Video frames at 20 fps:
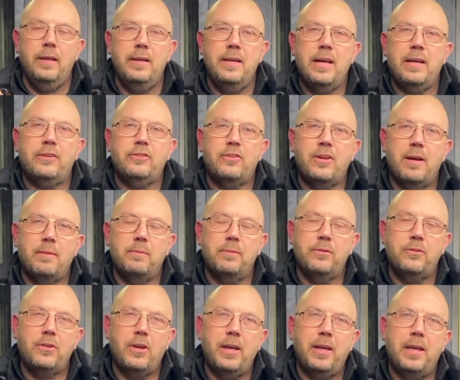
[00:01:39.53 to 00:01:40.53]
Next up,
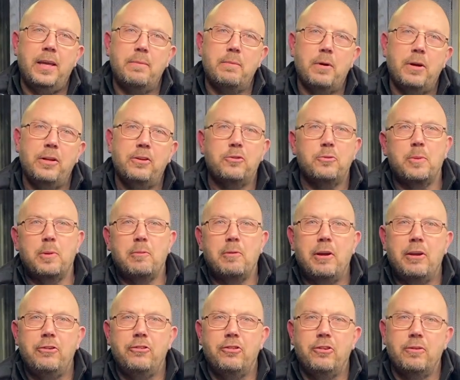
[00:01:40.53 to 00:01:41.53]
taking my
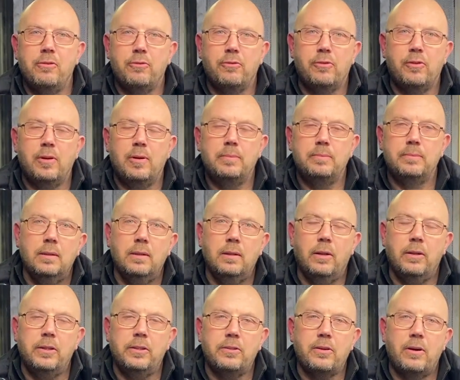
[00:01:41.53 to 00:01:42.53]
inspiration from a lot
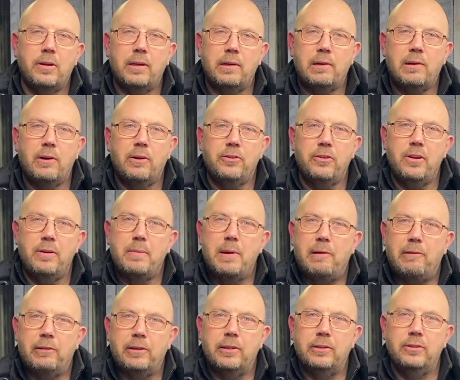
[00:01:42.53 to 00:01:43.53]
of the dyno guys in
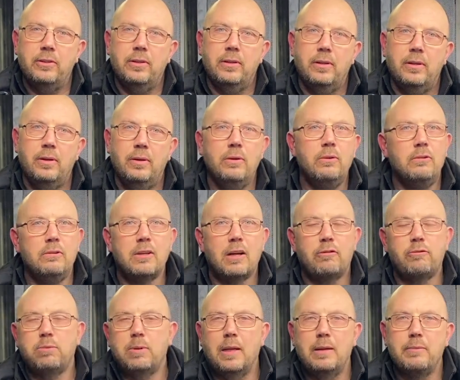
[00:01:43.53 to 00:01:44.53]
America who
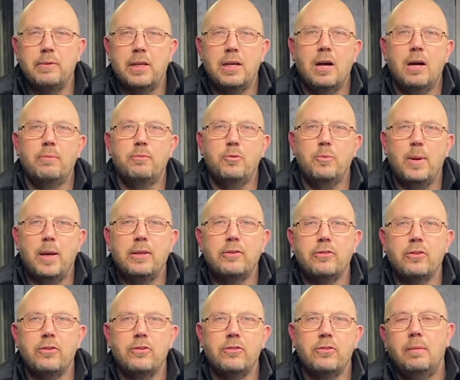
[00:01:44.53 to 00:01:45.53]
love playing with carb
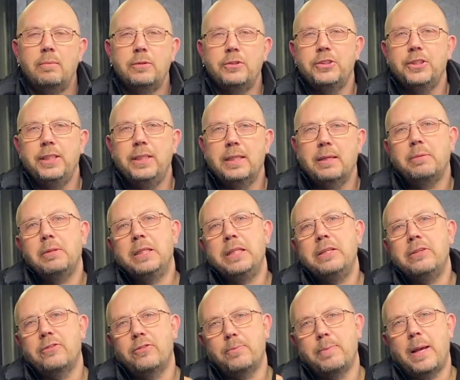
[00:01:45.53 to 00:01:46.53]
spacers, machined up an
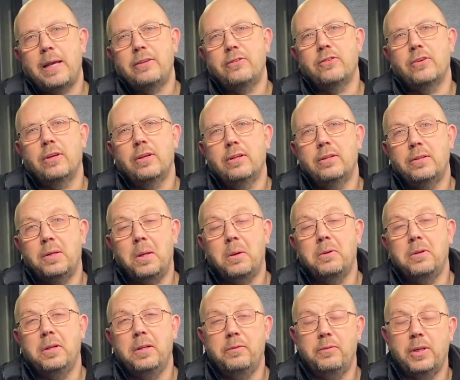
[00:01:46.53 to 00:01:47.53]
inch spacer to go
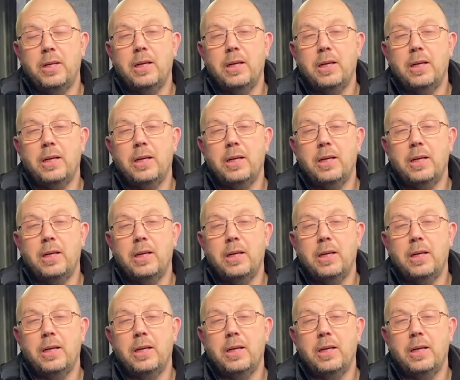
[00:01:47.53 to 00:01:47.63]
underneath the